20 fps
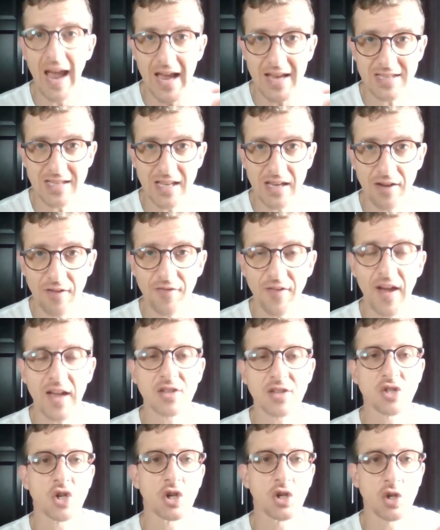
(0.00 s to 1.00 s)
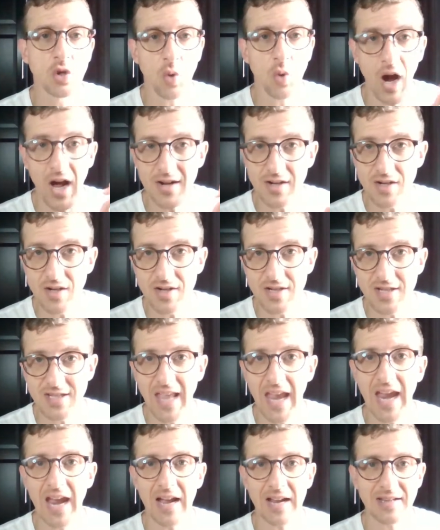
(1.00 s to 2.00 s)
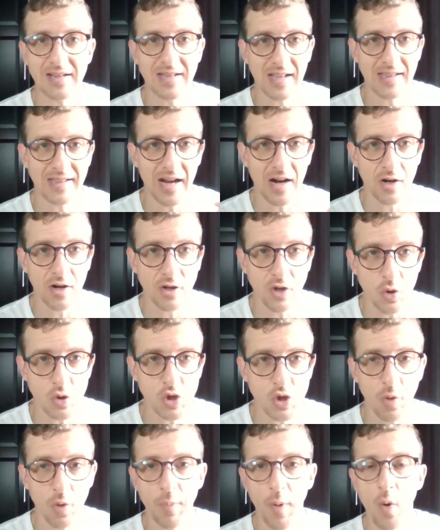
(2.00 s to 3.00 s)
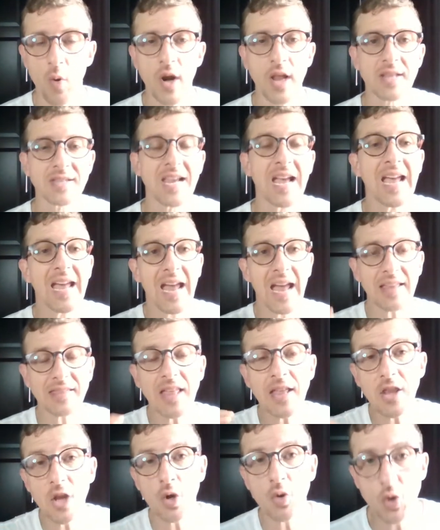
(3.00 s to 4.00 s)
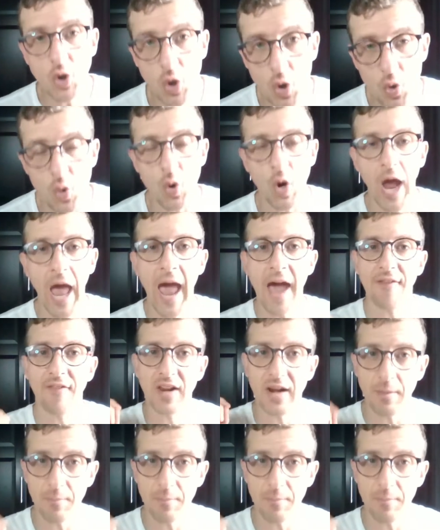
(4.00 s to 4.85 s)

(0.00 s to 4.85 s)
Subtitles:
as an investor, to understand that there are those components and that you do have